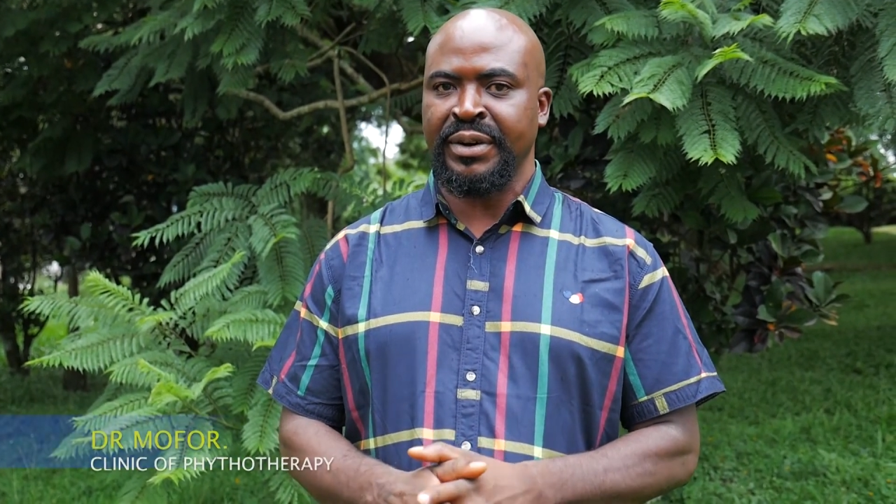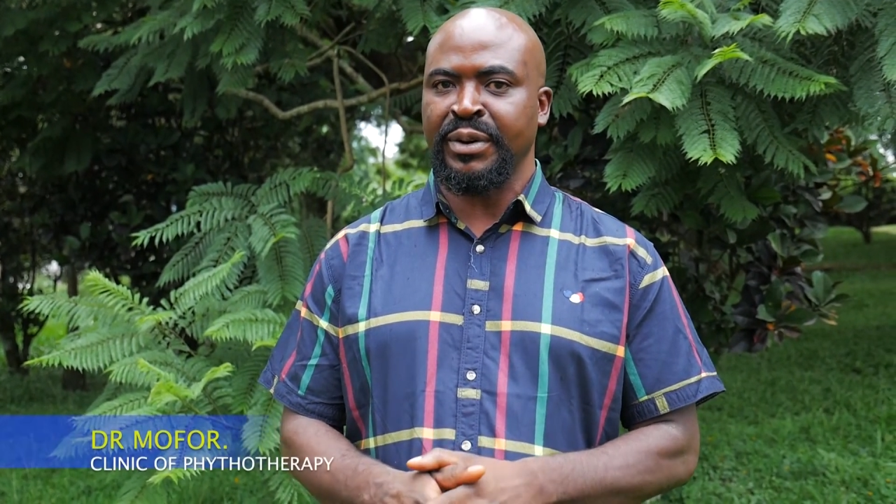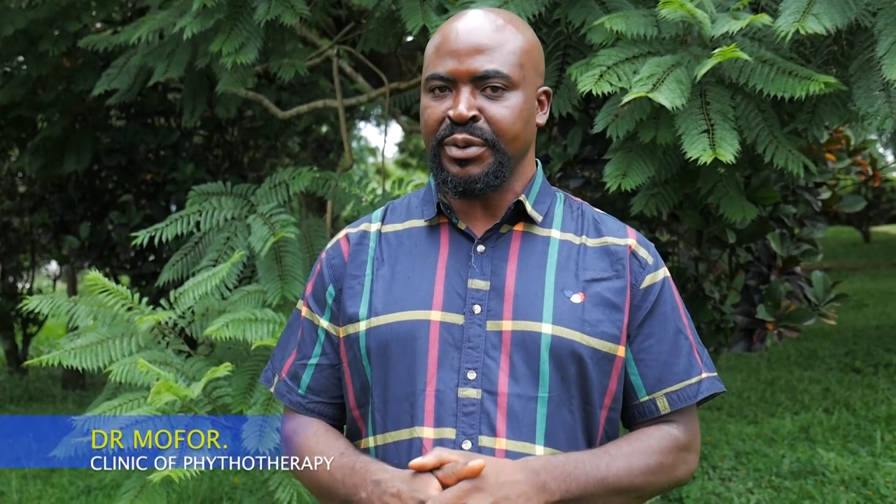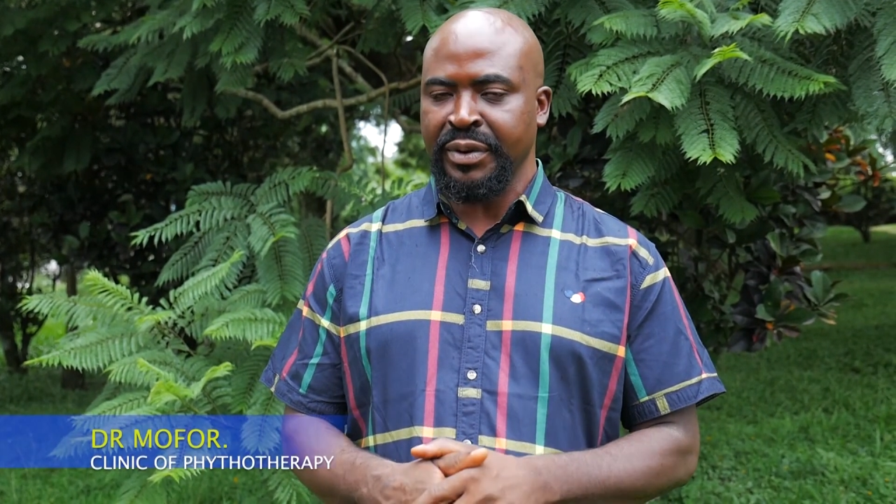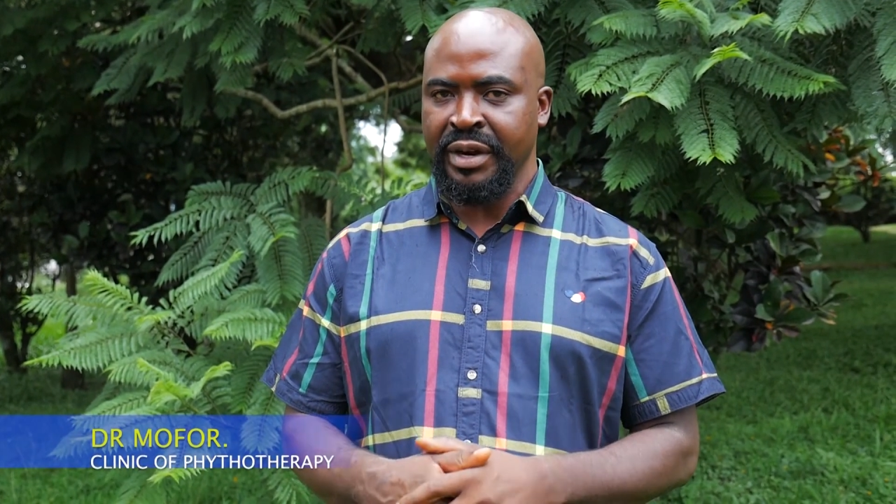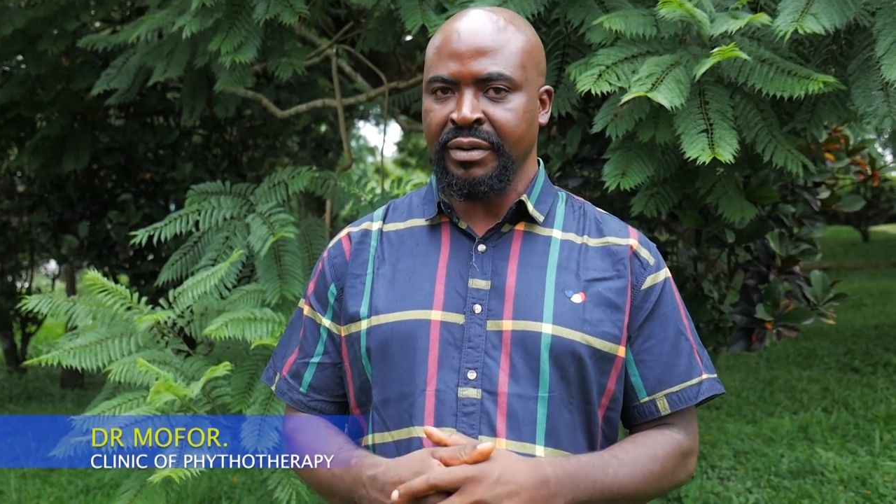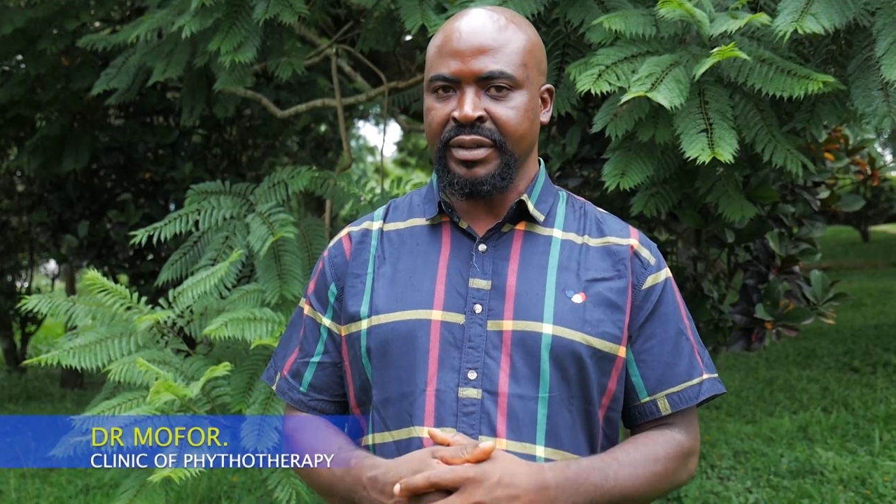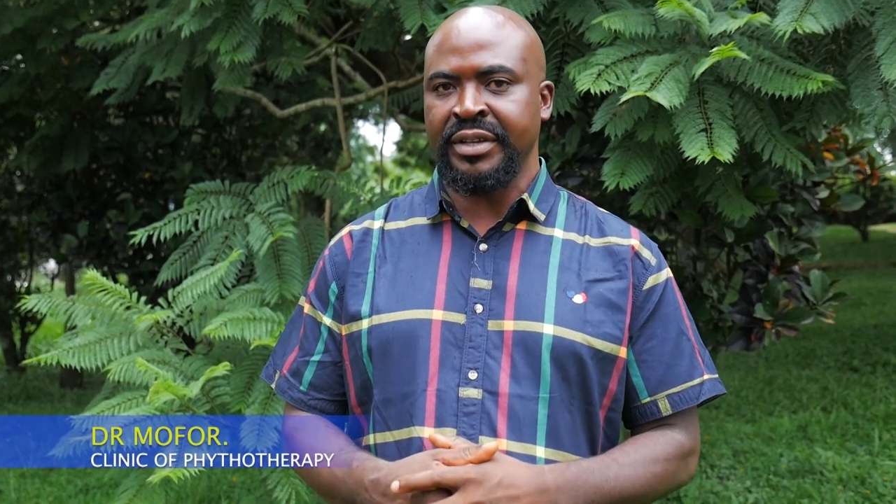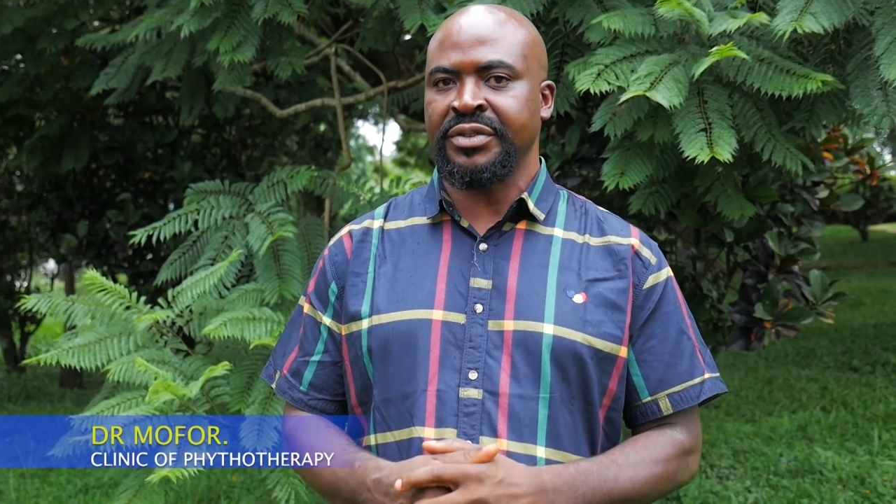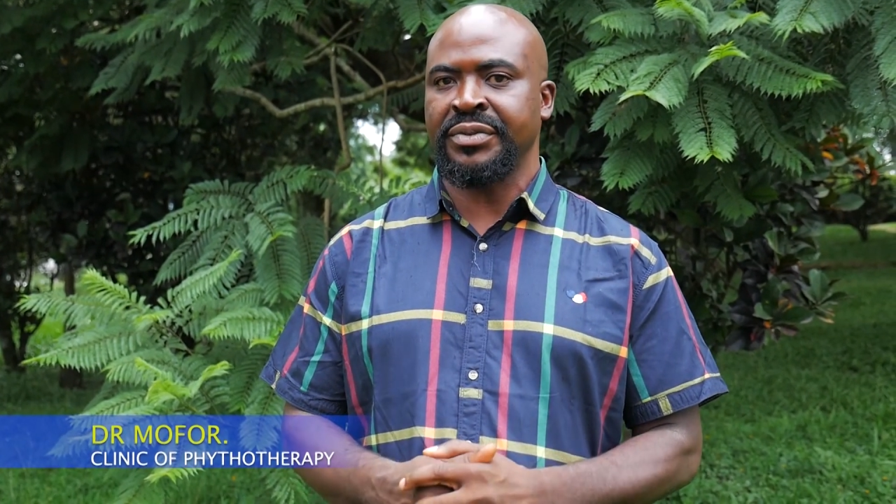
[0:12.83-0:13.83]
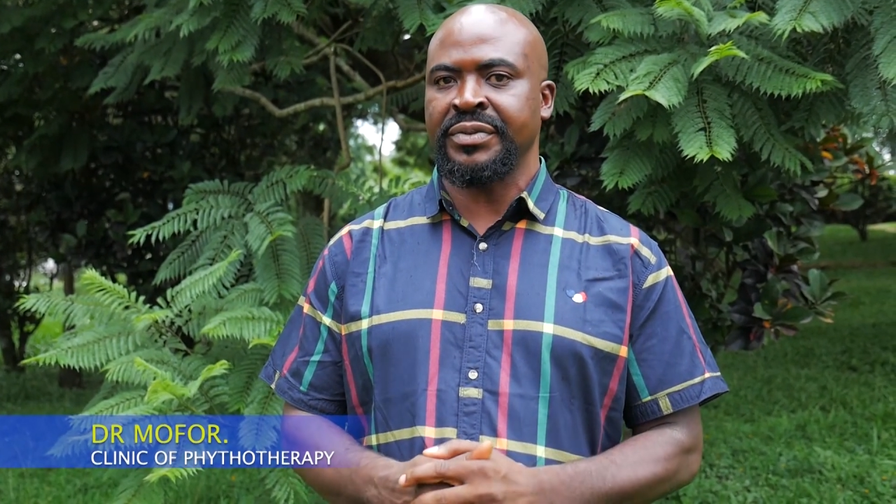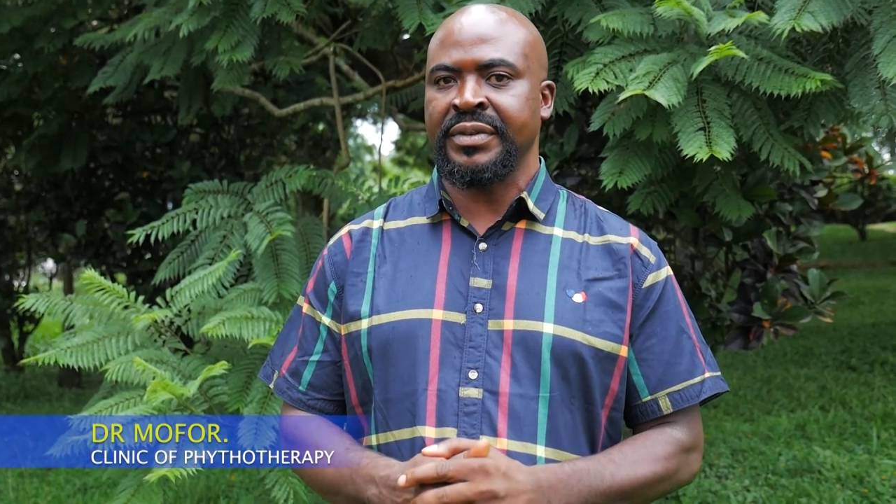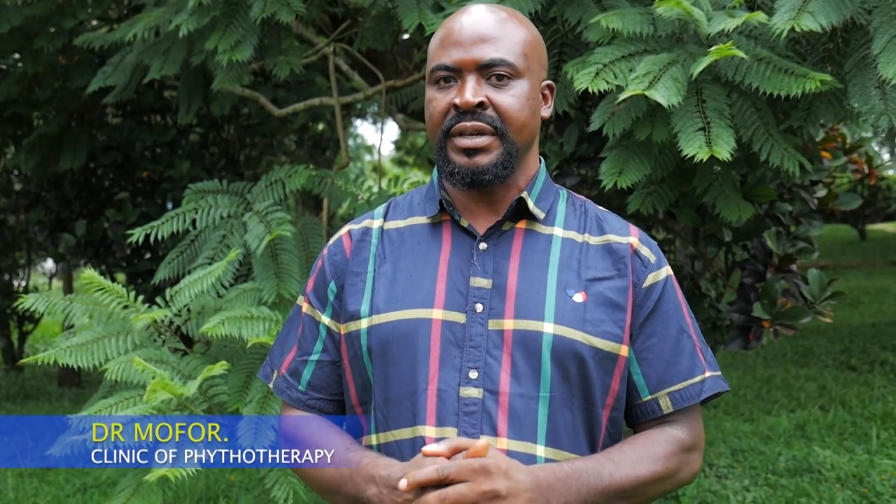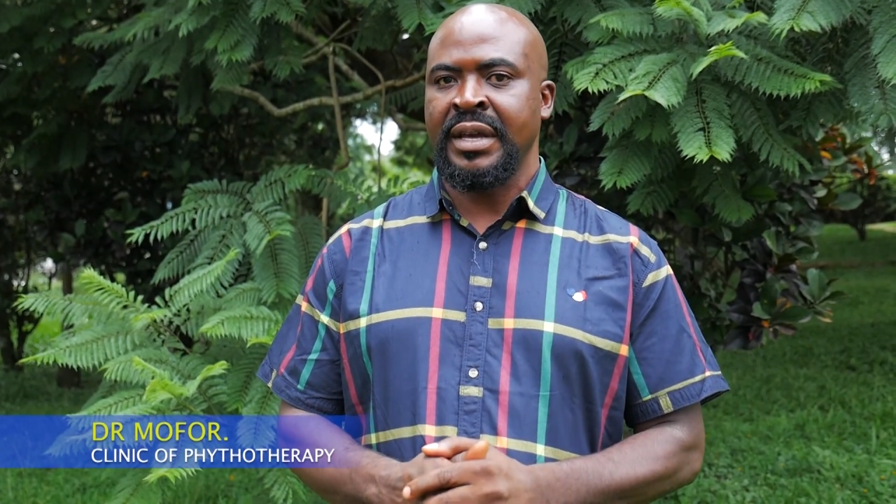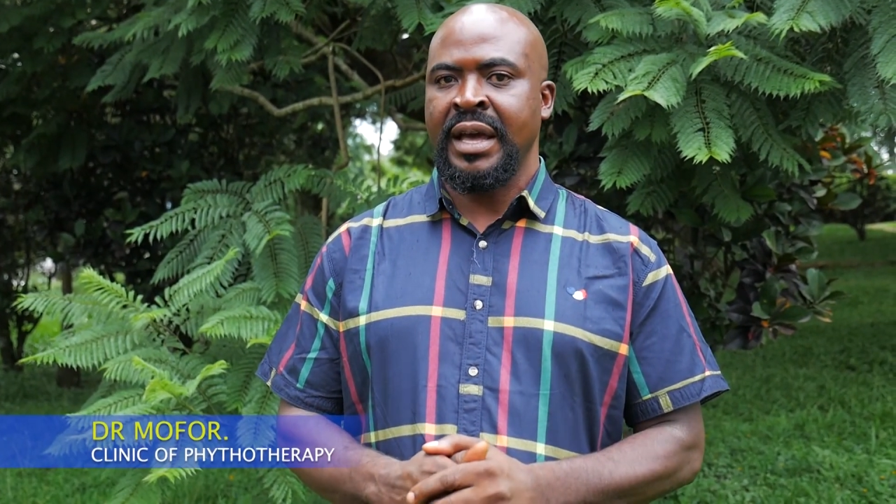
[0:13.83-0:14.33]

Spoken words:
on your health issues